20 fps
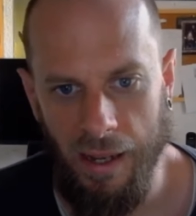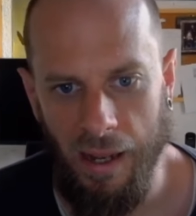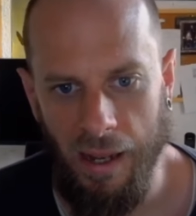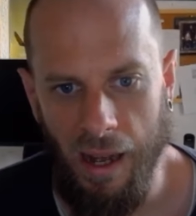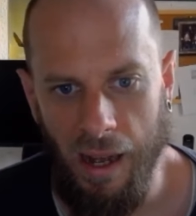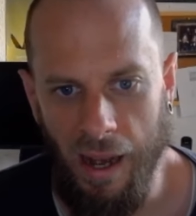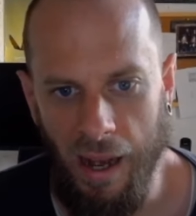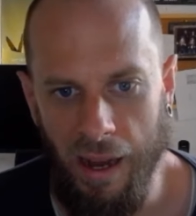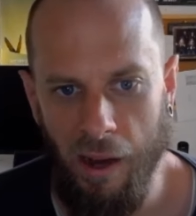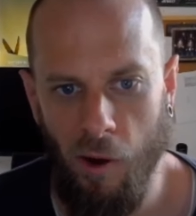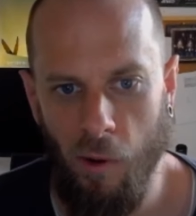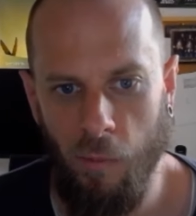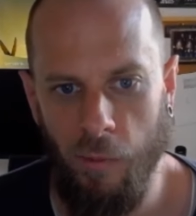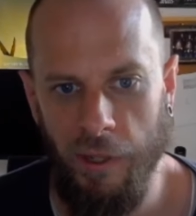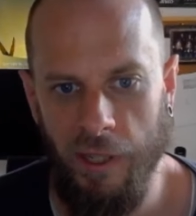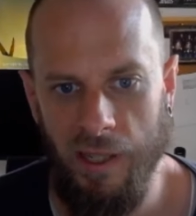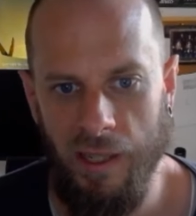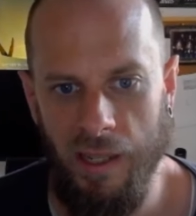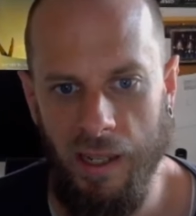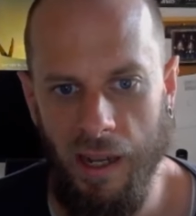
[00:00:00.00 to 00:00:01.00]
I hope
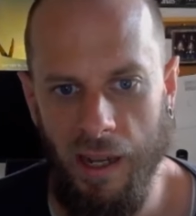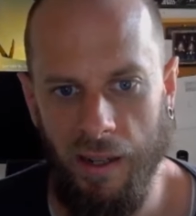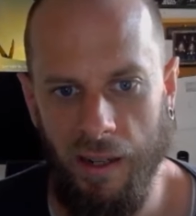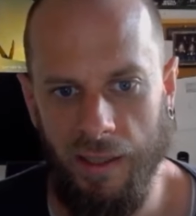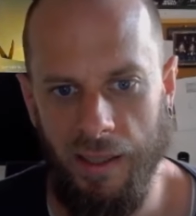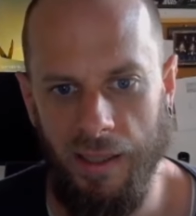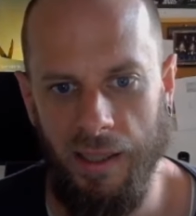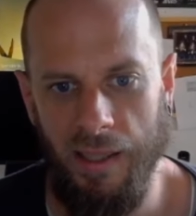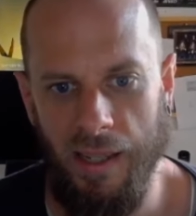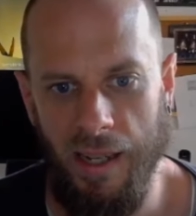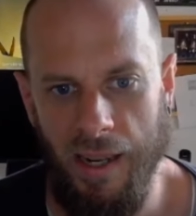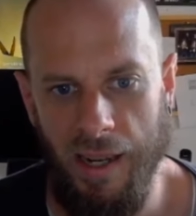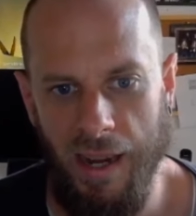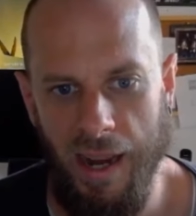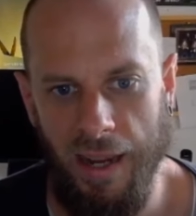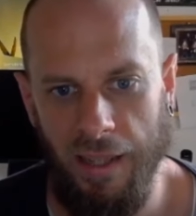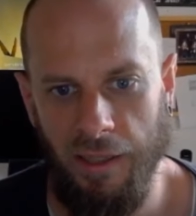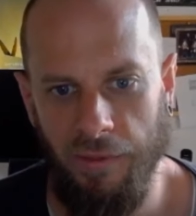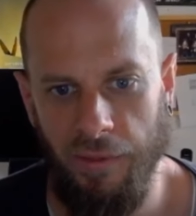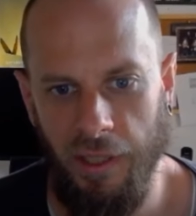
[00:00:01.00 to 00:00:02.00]
we see us in the
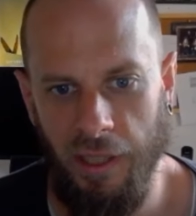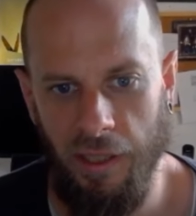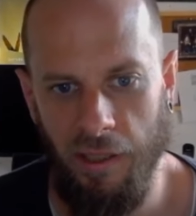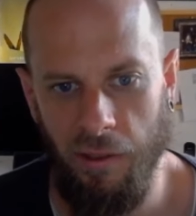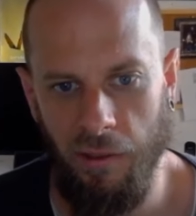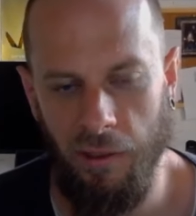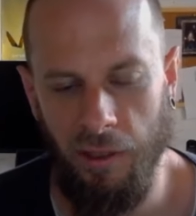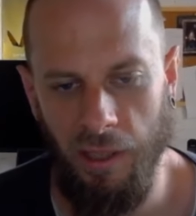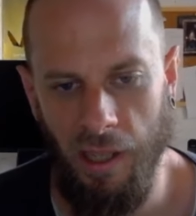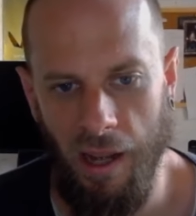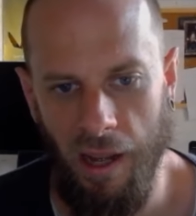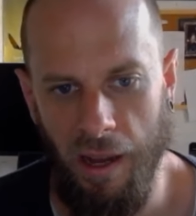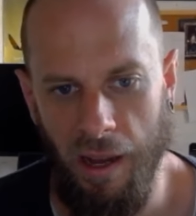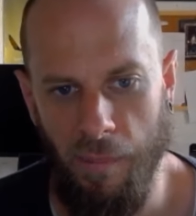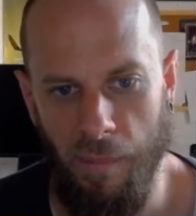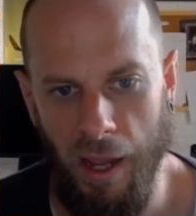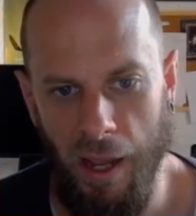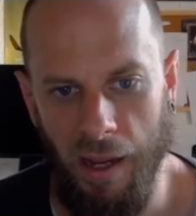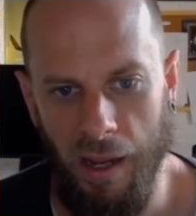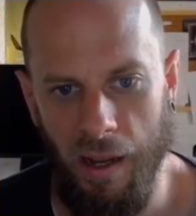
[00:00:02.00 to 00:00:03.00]
next videos. I
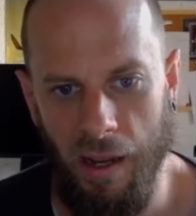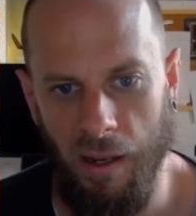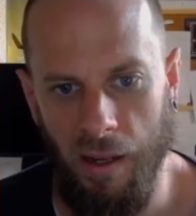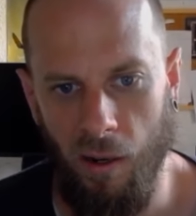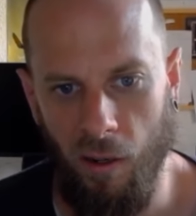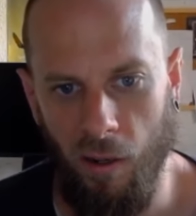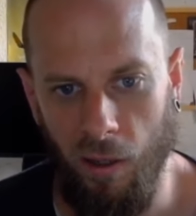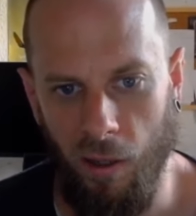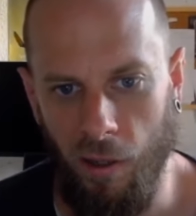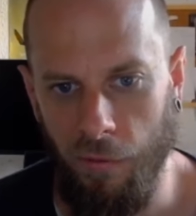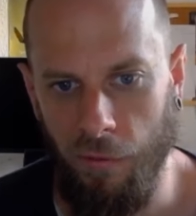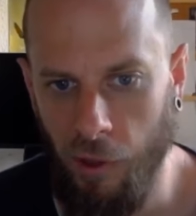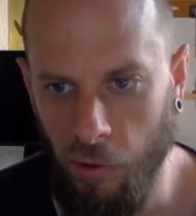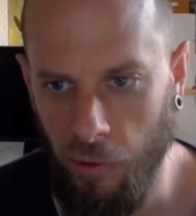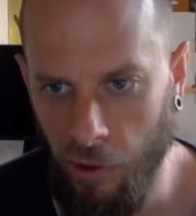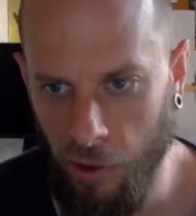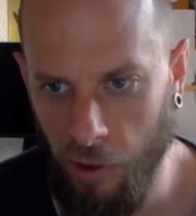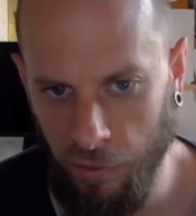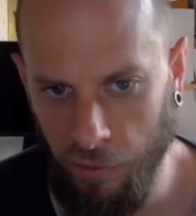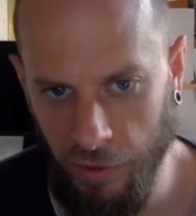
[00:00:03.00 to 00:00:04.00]
make a lot of
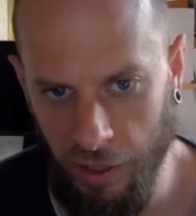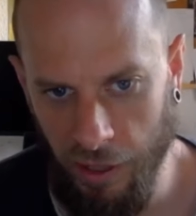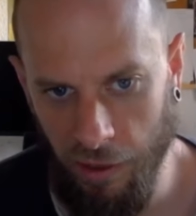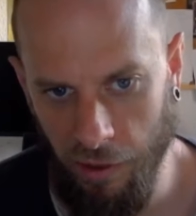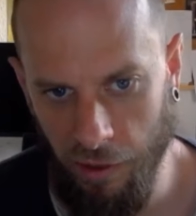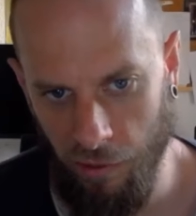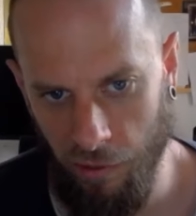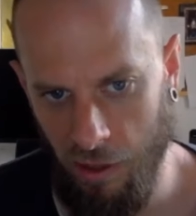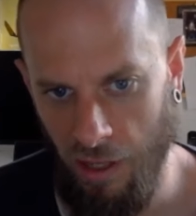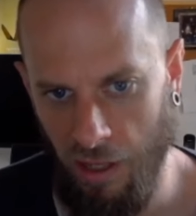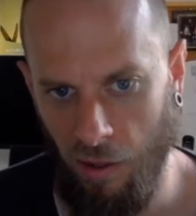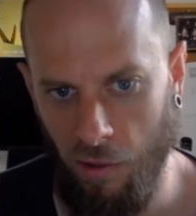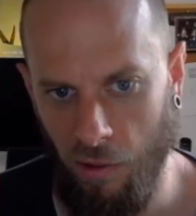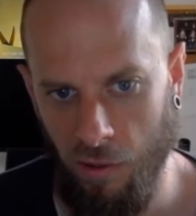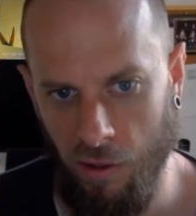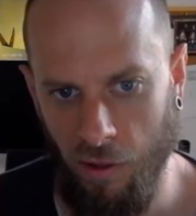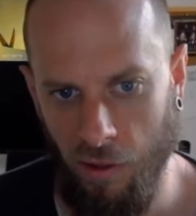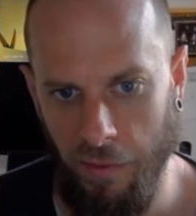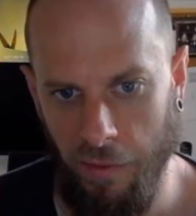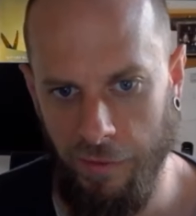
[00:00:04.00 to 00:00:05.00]
Godot videos and
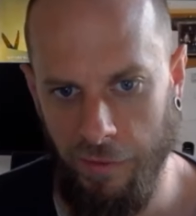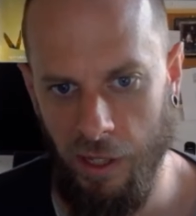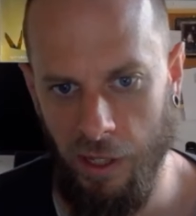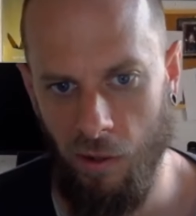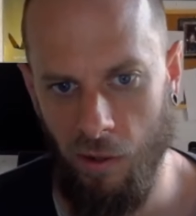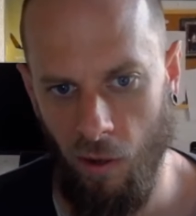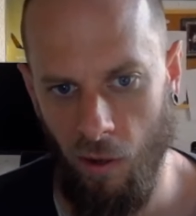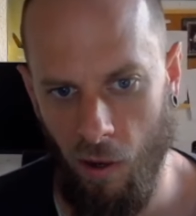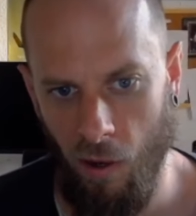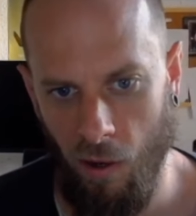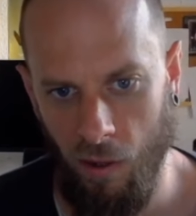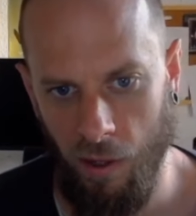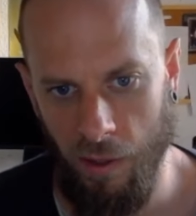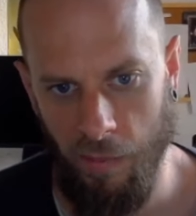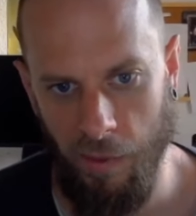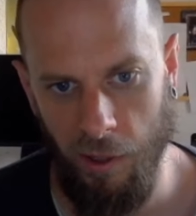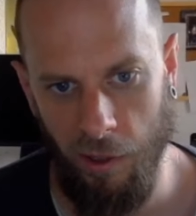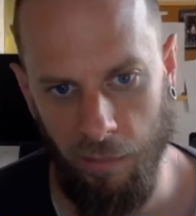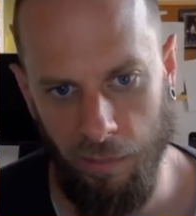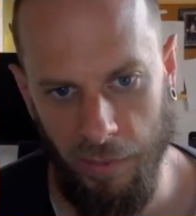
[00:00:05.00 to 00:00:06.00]
also a video log
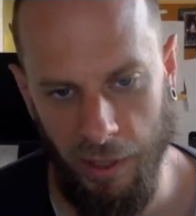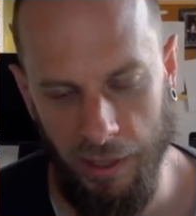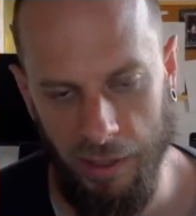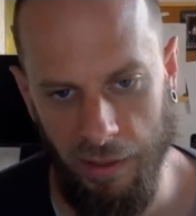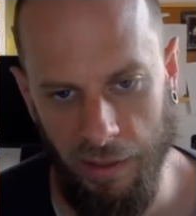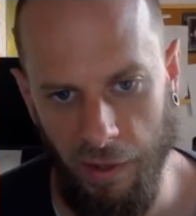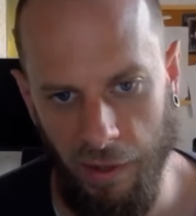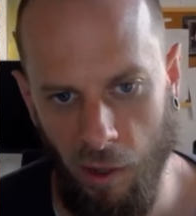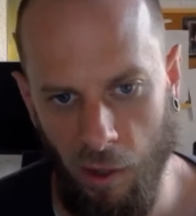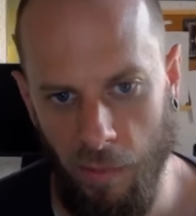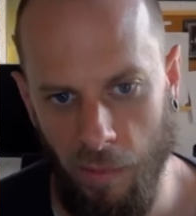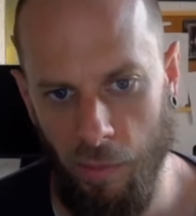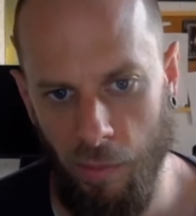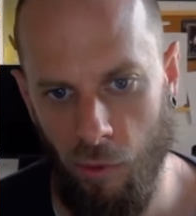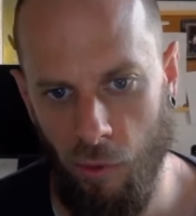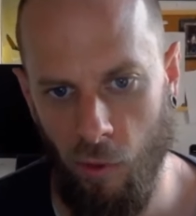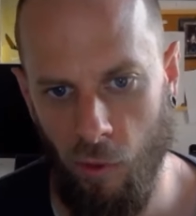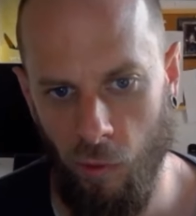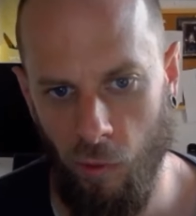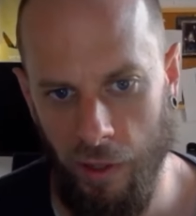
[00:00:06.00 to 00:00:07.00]
about my
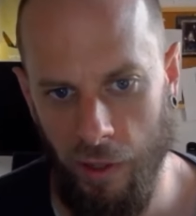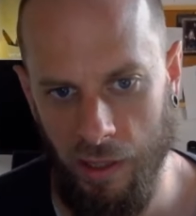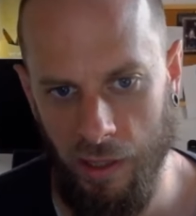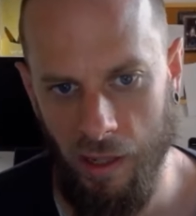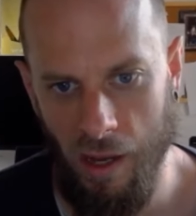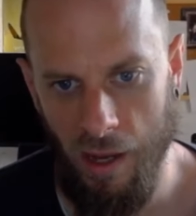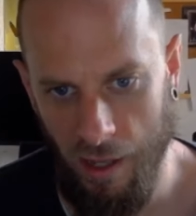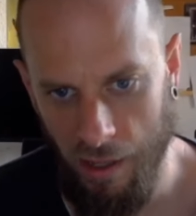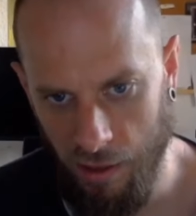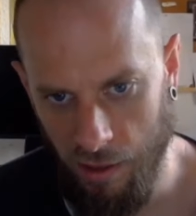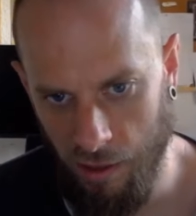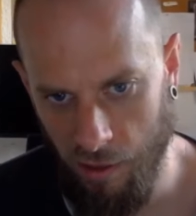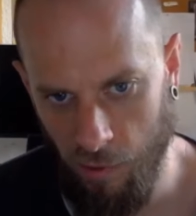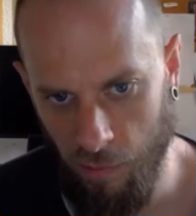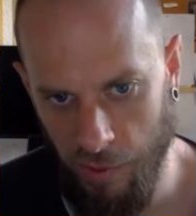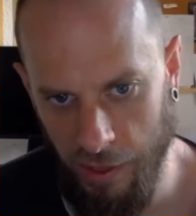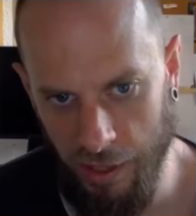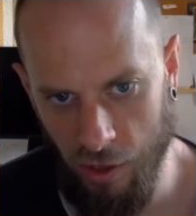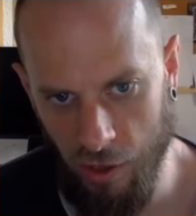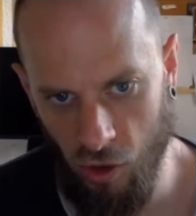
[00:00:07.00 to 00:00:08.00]
development progress, so
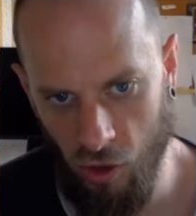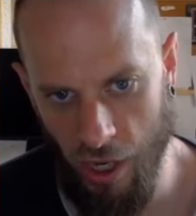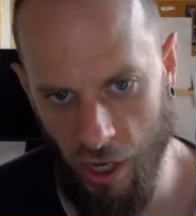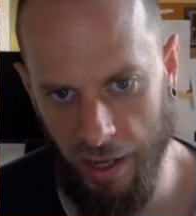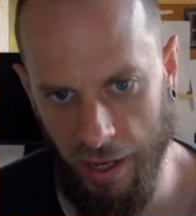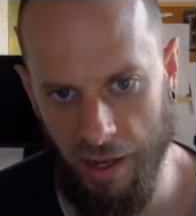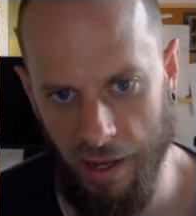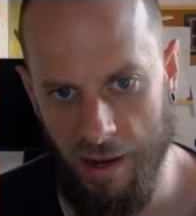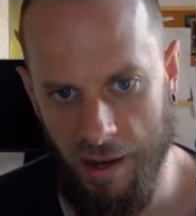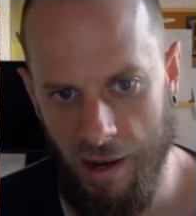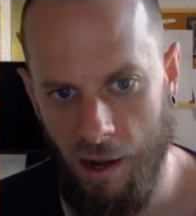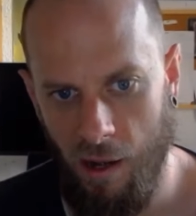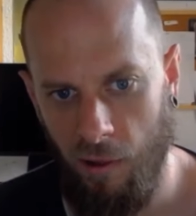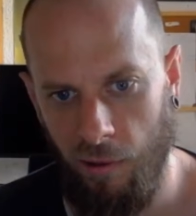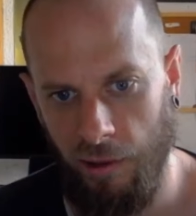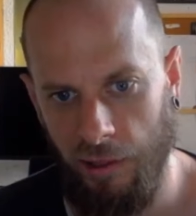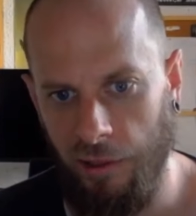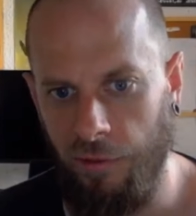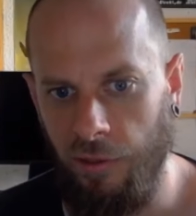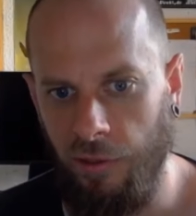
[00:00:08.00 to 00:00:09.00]
please check that
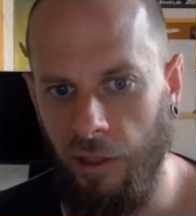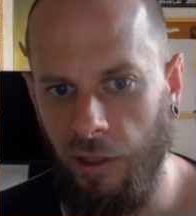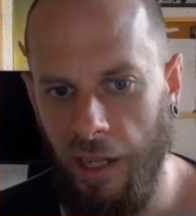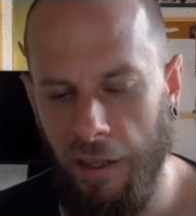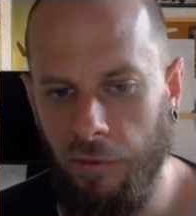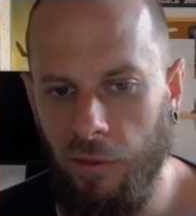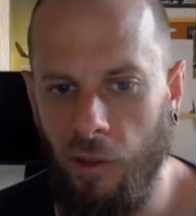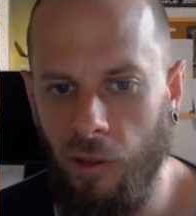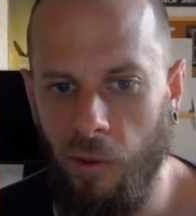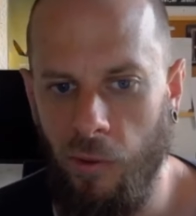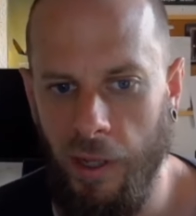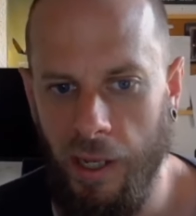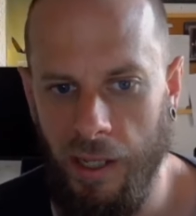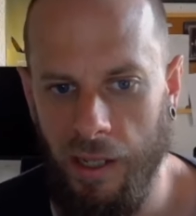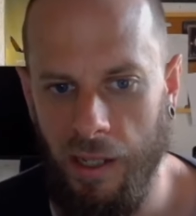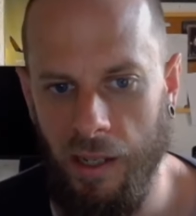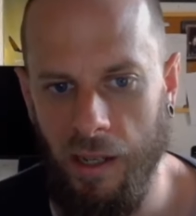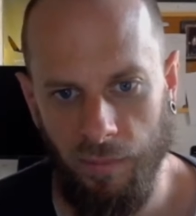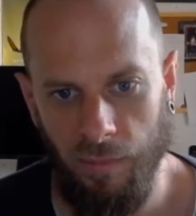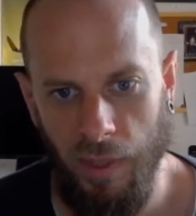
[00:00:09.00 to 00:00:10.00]
out if you haven't
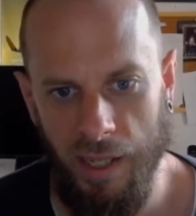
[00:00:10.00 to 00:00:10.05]
already.